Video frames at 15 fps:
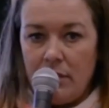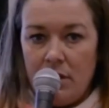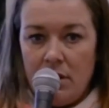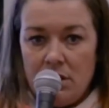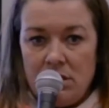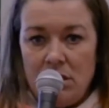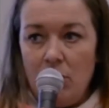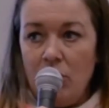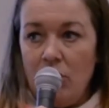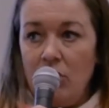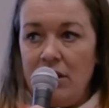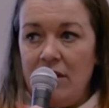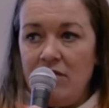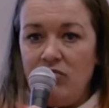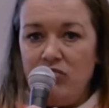Someone who
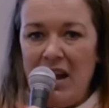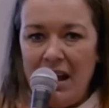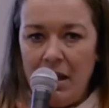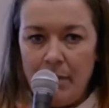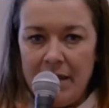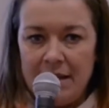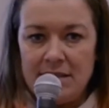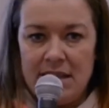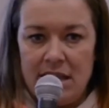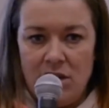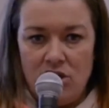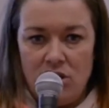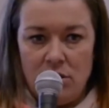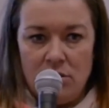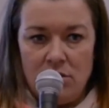gives
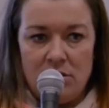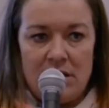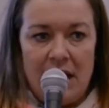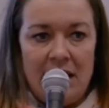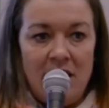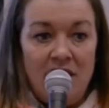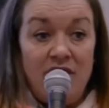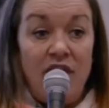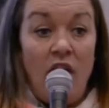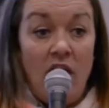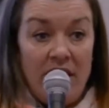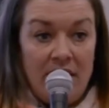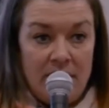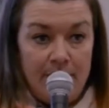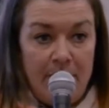recommendations and
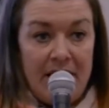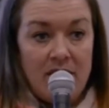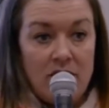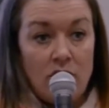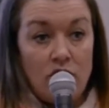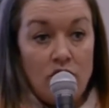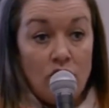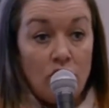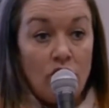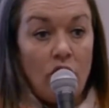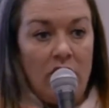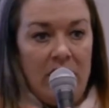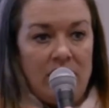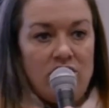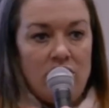advice based on your
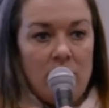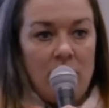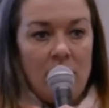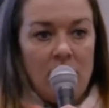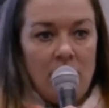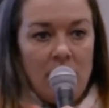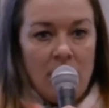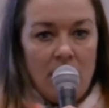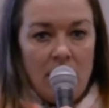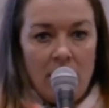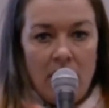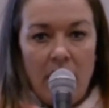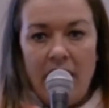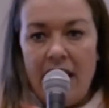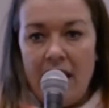knowledge
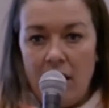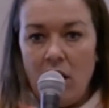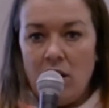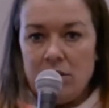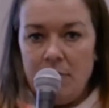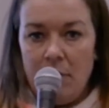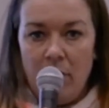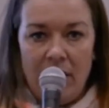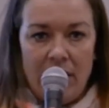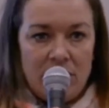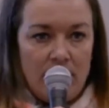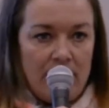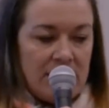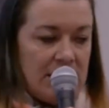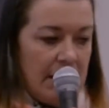that they are going to be willing
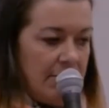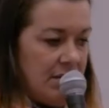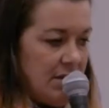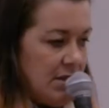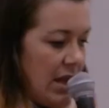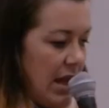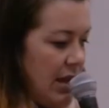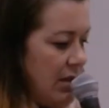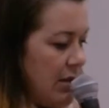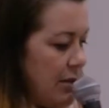to accept and take.